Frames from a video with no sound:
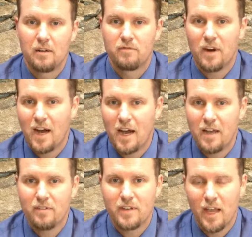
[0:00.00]

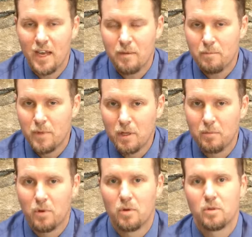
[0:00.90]
5 to 8
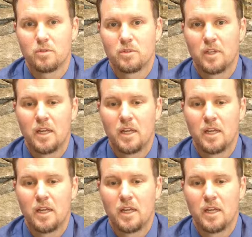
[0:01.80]
millimoles